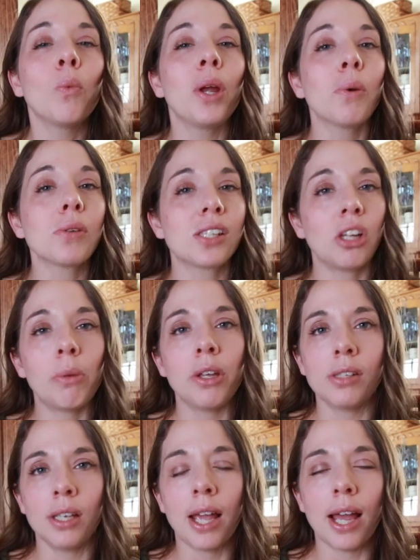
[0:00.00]
We will still be
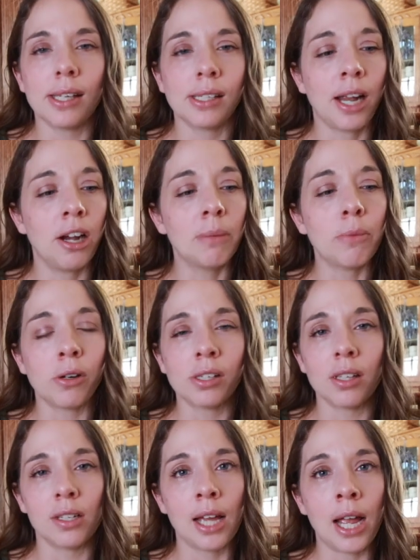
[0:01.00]
using cast iron most
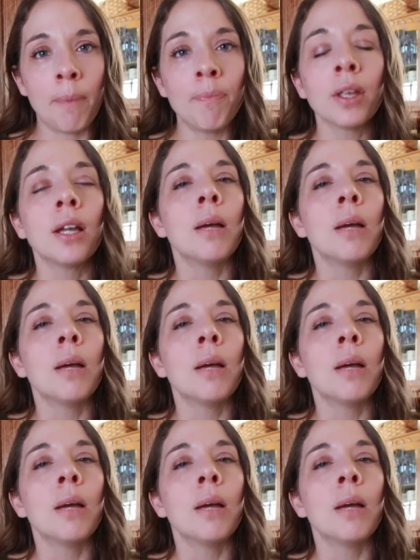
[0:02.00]
of the time,